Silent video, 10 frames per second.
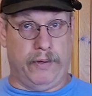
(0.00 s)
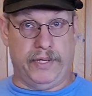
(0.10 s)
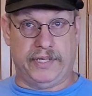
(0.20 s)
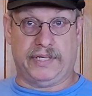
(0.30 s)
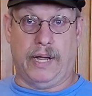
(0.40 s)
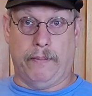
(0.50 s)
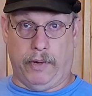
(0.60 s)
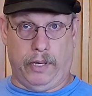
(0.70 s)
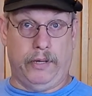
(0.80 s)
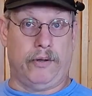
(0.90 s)
with this, I'm
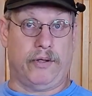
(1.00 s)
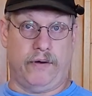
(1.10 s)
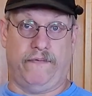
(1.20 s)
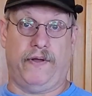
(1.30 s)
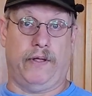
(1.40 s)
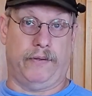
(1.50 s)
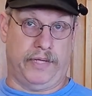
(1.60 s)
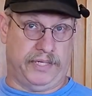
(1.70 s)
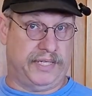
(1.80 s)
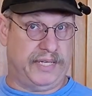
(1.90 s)
literally gonna follow
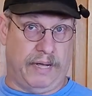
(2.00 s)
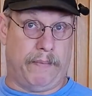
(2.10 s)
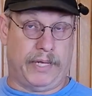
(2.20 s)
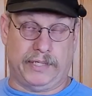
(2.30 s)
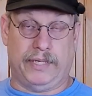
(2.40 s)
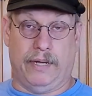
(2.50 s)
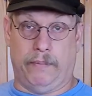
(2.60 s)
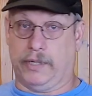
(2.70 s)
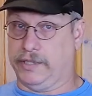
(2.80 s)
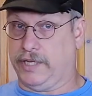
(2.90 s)
these step by step
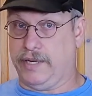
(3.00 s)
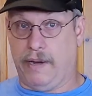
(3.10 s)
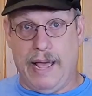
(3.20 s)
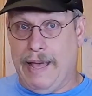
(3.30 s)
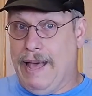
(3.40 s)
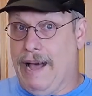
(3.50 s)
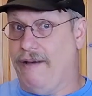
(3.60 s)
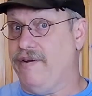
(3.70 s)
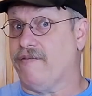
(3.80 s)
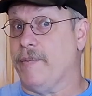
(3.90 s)
because again,
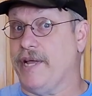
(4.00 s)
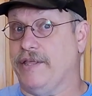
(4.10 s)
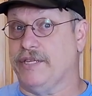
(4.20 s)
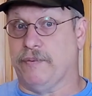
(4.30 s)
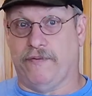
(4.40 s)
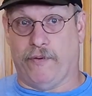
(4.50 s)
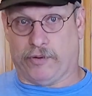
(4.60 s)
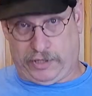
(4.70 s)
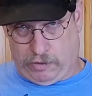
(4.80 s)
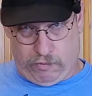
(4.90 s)
I've never made this before,
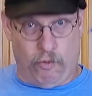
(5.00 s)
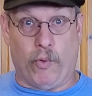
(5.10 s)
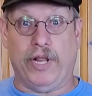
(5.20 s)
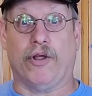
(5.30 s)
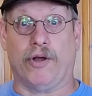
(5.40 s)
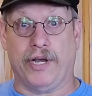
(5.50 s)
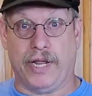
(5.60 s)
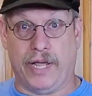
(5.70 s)
so we learning